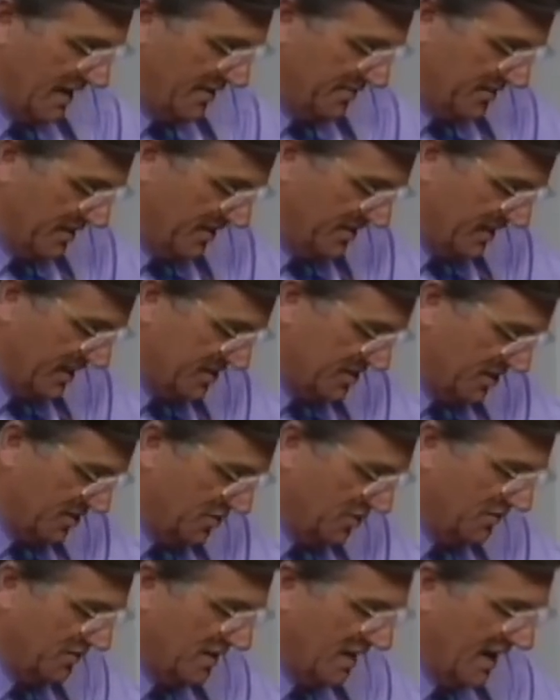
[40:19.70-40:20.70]
that they
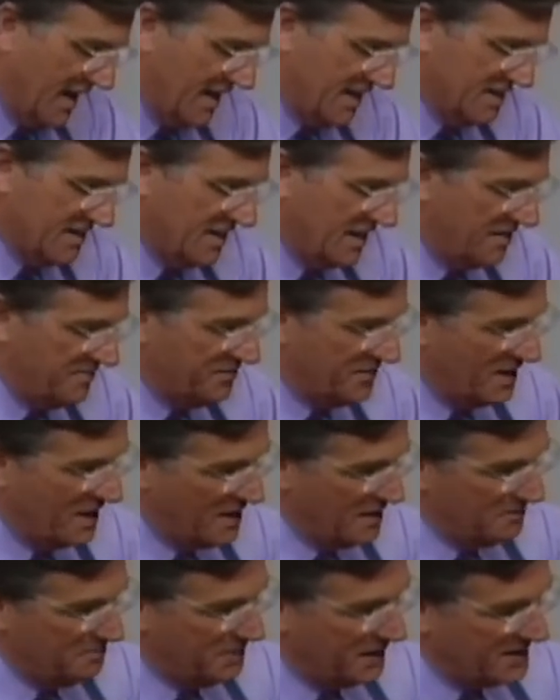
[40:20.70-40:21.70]
do,
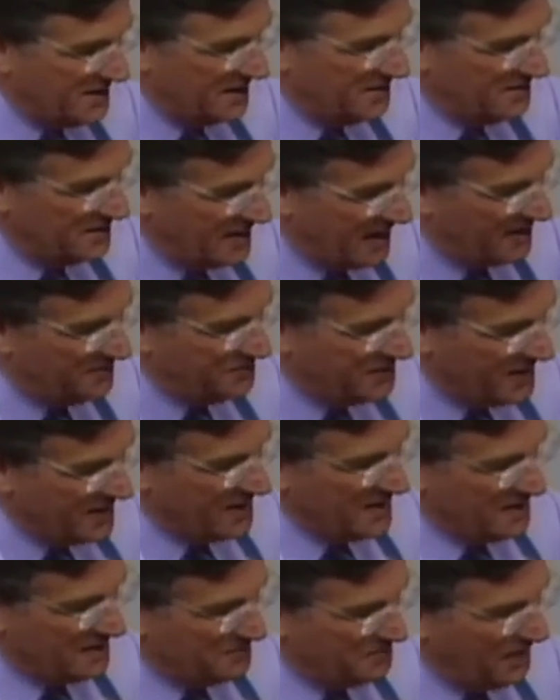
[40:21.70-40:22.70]
but in
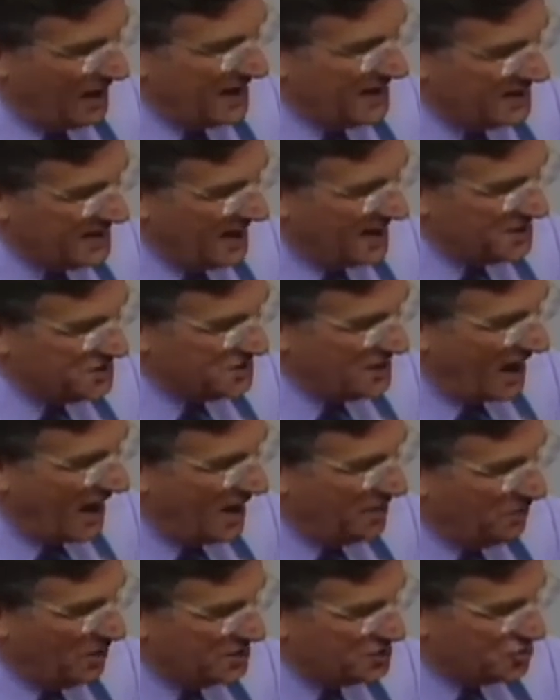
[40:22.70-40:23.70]
my case,
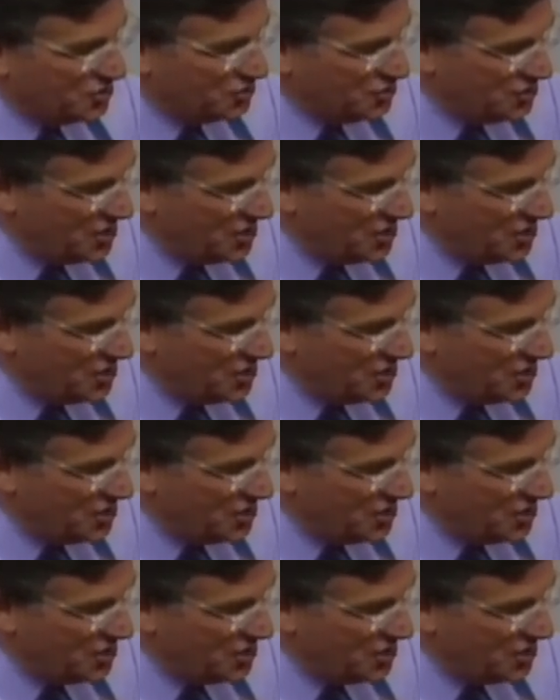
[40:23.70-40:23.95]
I want to